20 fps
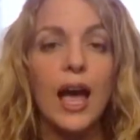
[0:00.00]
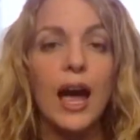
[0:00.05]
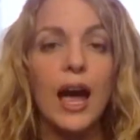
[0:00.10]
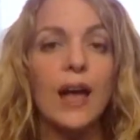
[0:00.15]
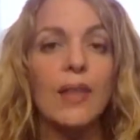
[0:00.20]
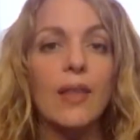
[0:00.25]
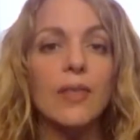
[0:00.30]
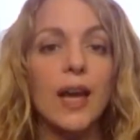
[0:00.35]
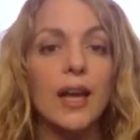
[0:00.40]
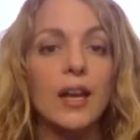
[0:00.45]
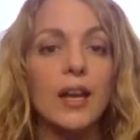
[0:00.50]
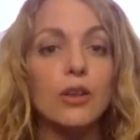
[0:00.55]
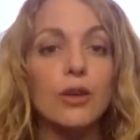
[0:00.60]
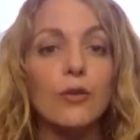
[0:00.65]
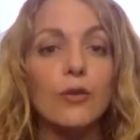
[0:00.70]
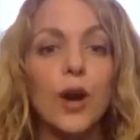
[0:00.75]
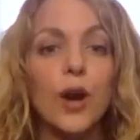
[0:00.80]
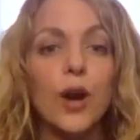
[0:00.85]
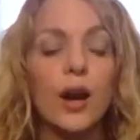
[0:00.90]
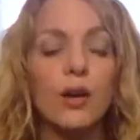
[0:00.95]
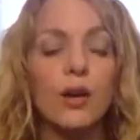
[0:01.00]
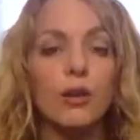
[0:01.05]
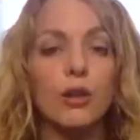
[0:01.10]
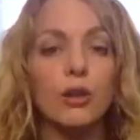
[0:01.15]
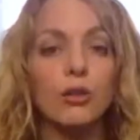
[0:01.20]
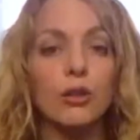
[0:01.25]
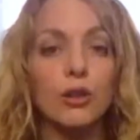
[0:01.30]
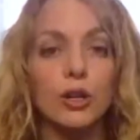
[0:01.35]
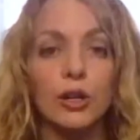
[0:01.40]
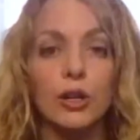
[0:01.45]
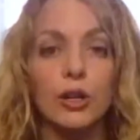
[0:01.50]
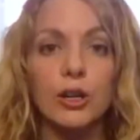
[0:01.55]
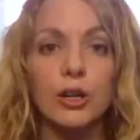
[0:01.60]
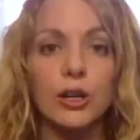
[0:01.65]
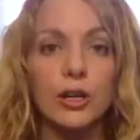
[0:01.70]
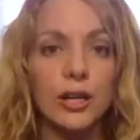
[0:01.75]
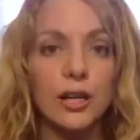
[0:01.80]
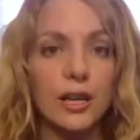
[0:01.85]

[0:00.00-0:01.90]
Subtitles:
And then you've got to learn,